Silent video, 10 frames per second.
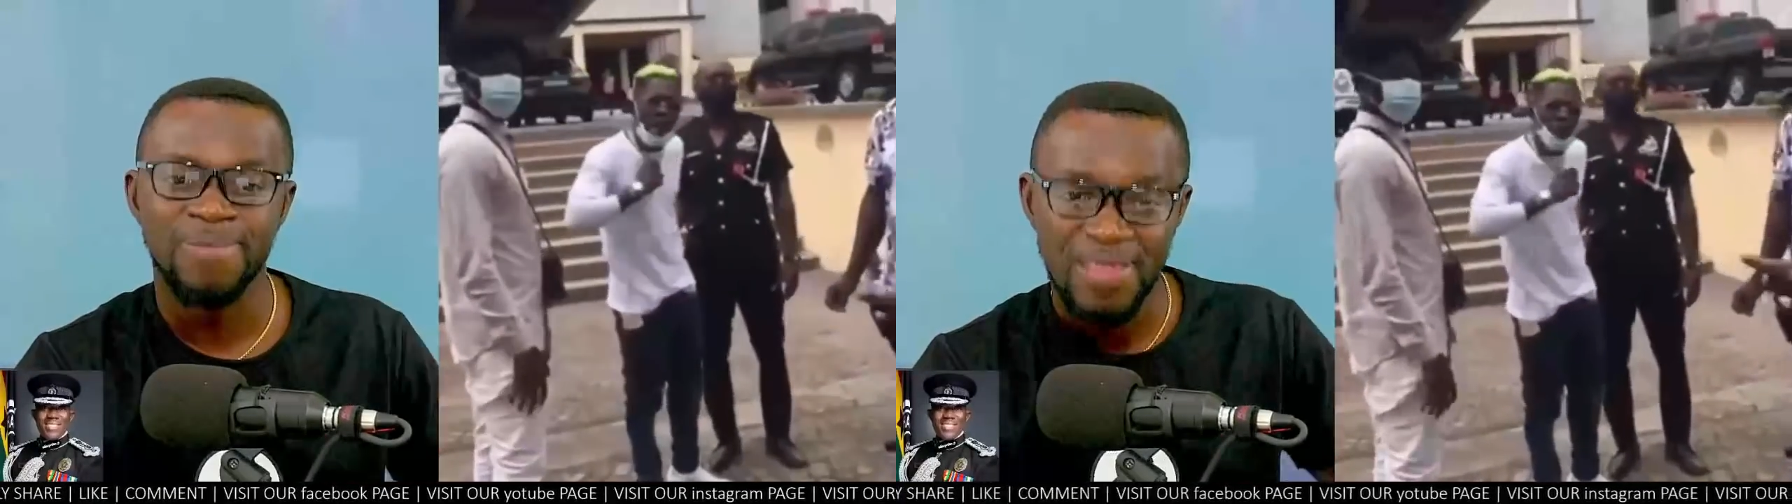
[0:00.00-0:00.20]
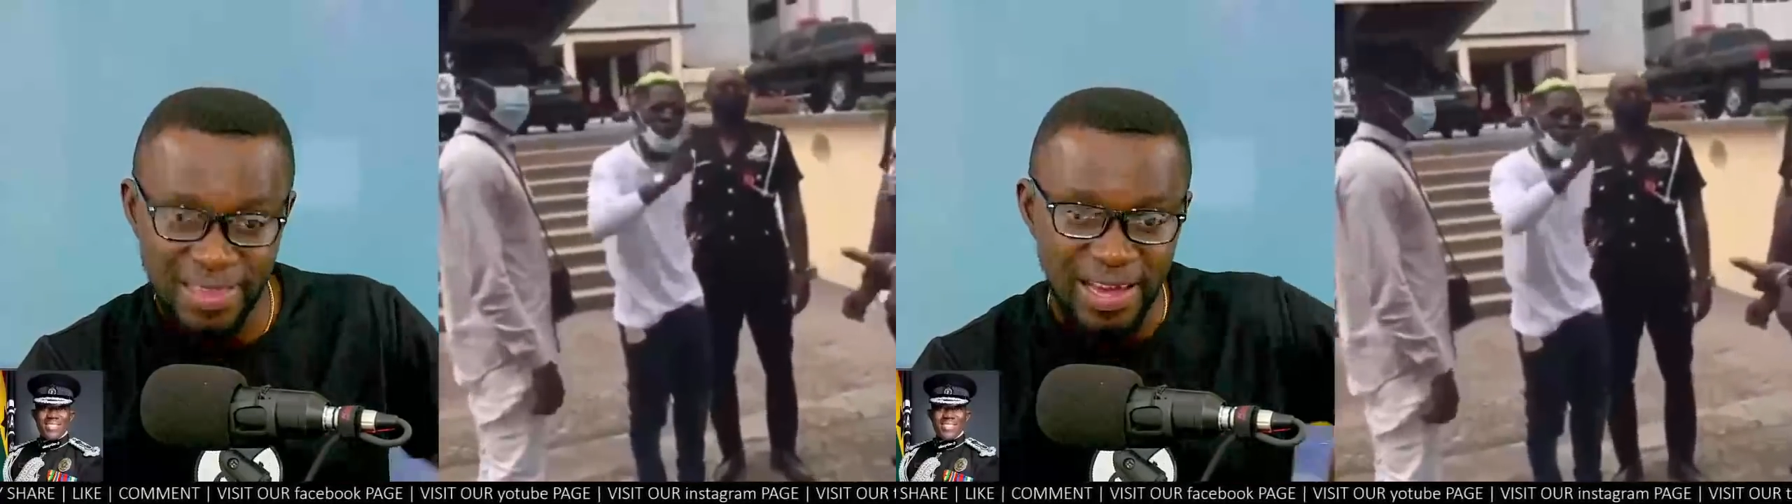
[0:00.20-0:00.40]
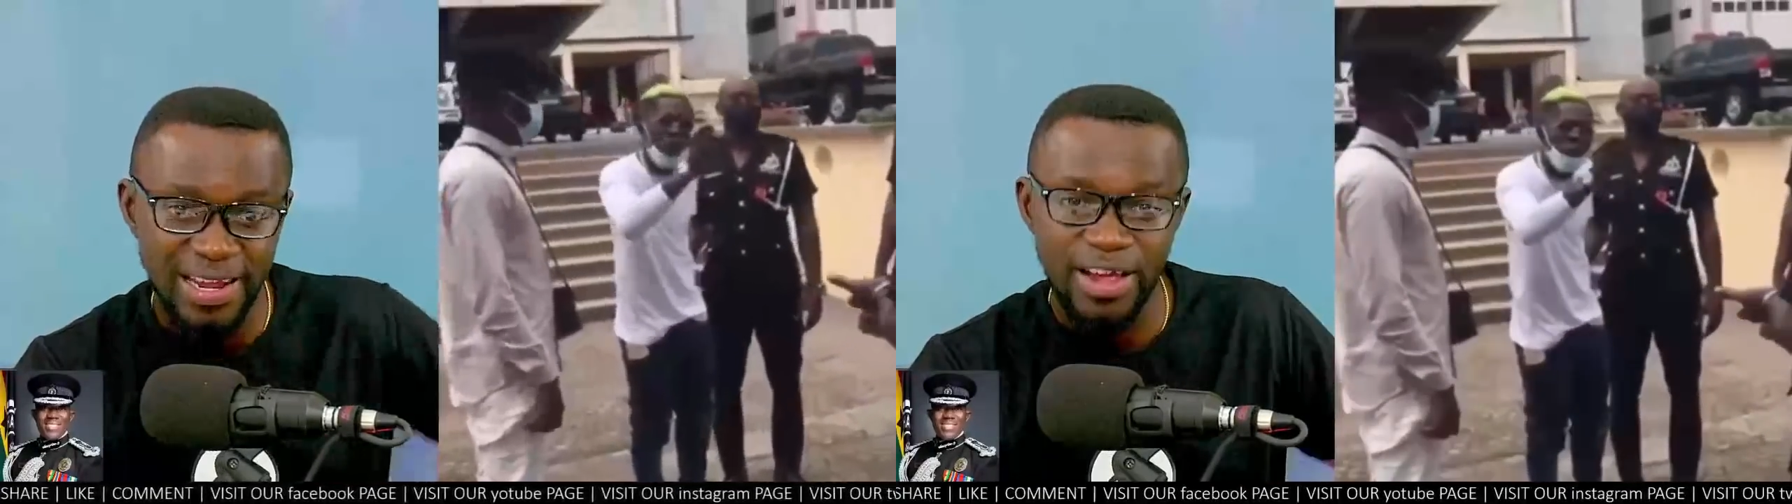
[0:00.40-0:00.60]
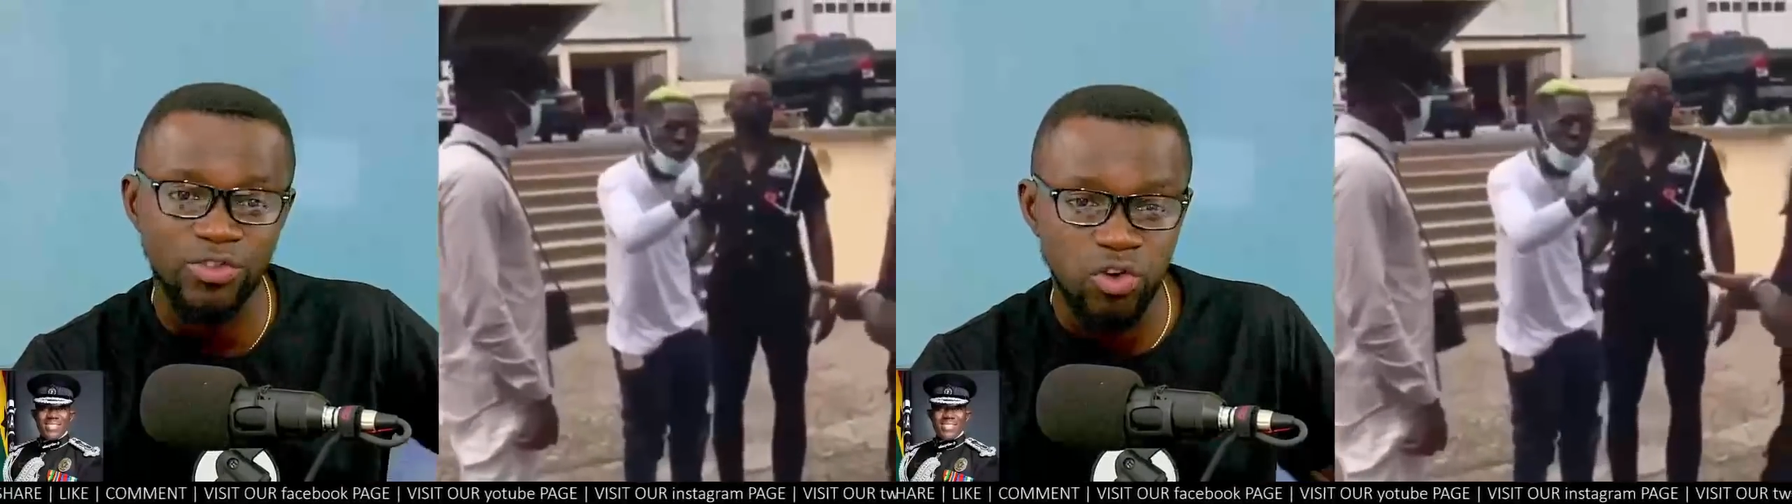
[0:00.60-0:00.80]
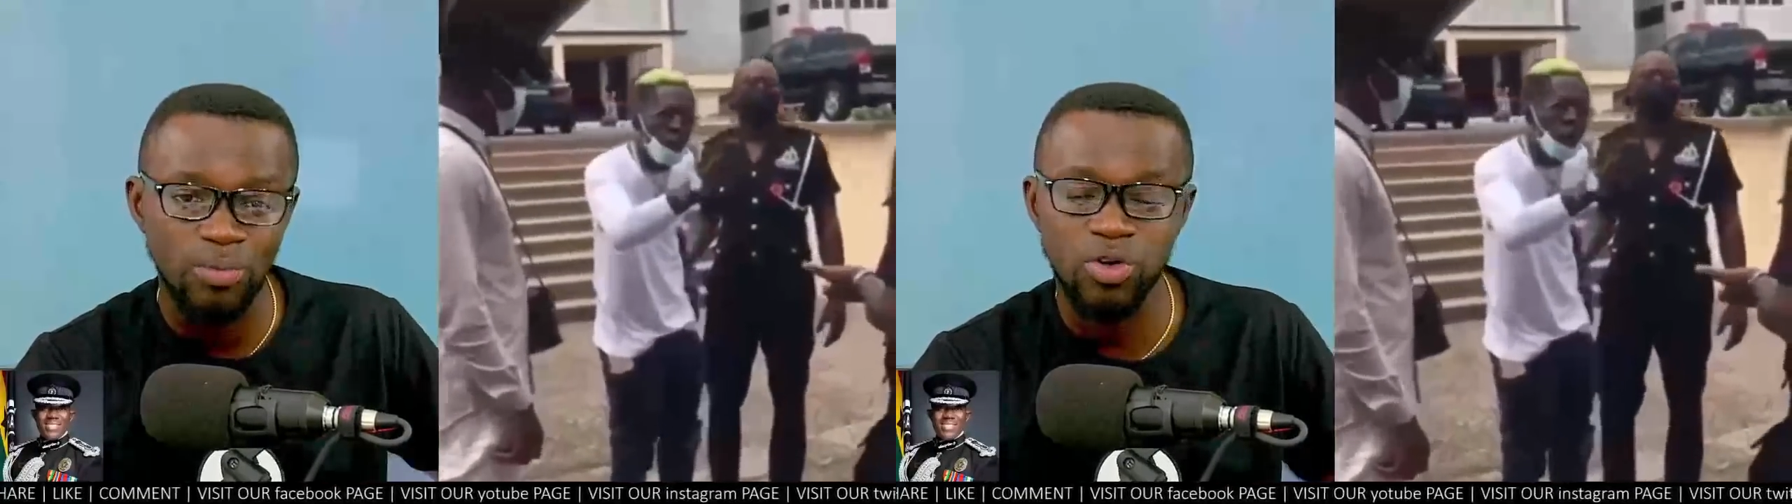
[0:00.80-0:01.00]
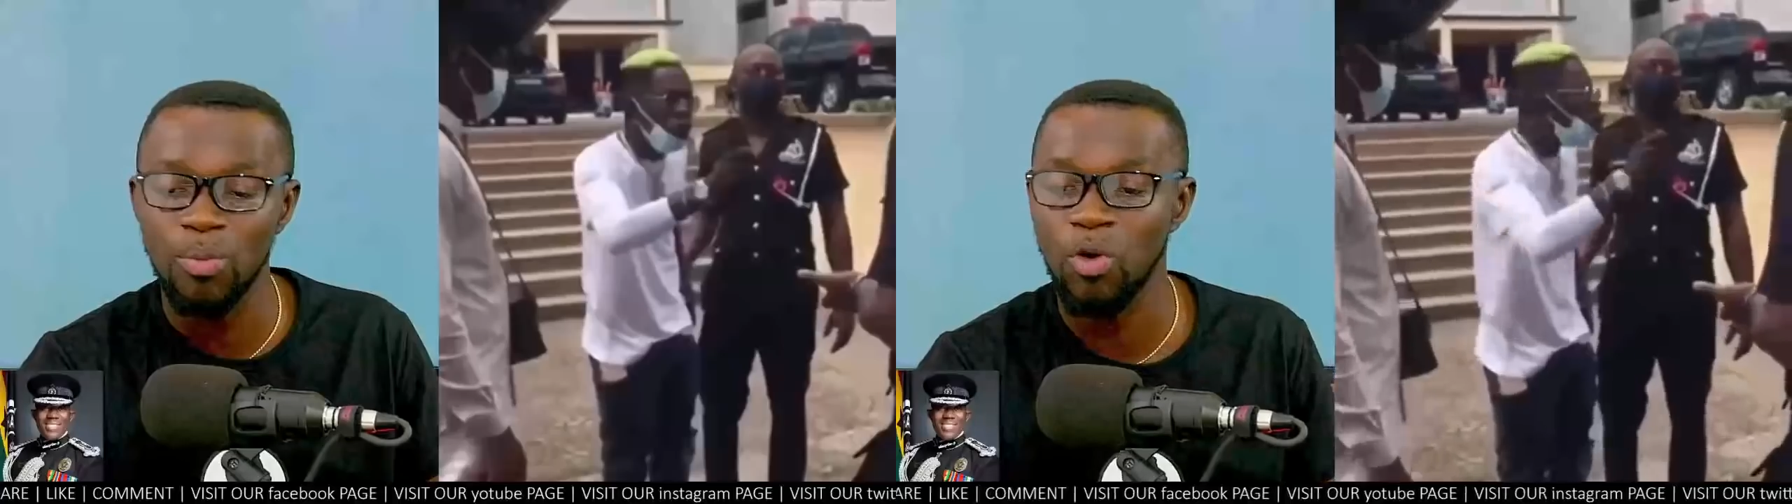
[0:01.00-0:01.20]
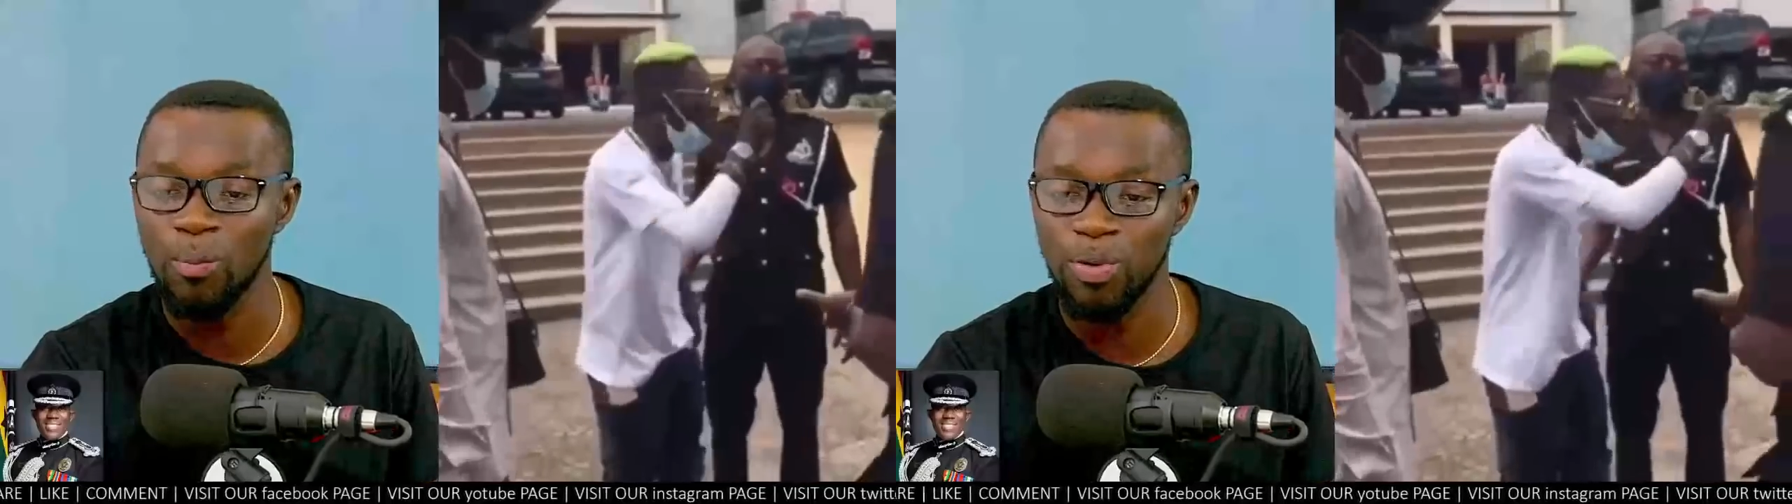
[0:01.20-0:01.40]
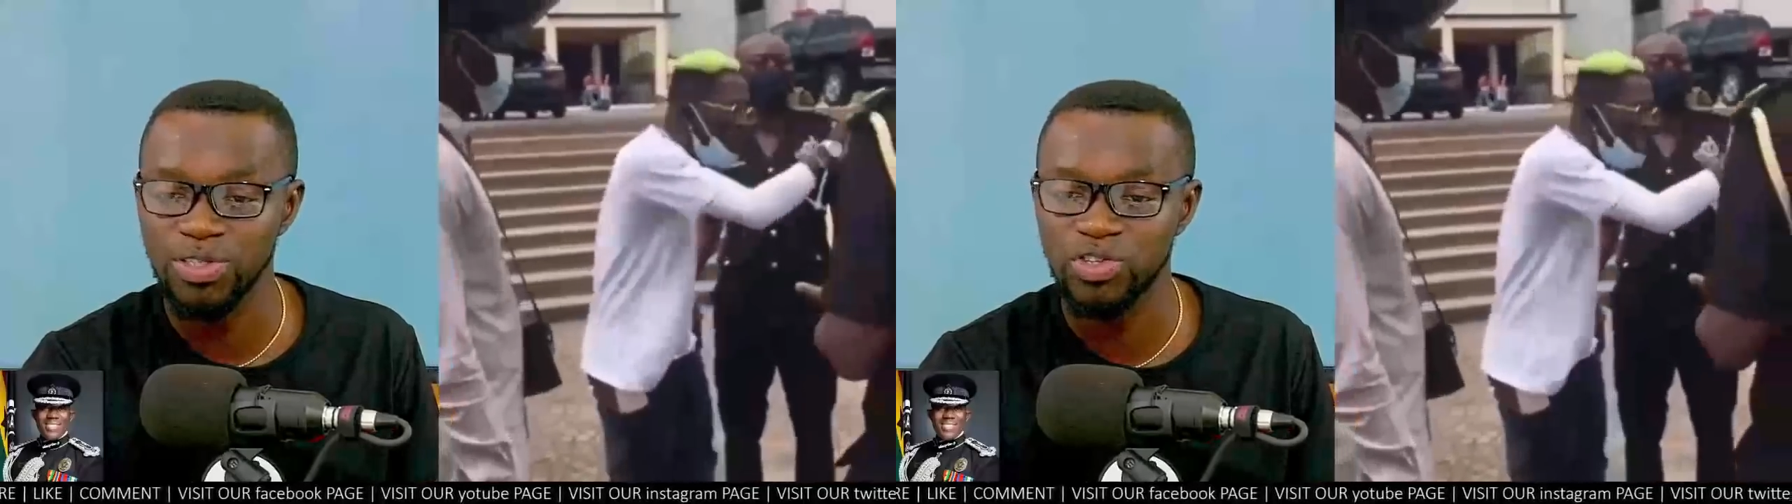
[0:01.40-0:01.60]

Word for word: Then a two arms on comporting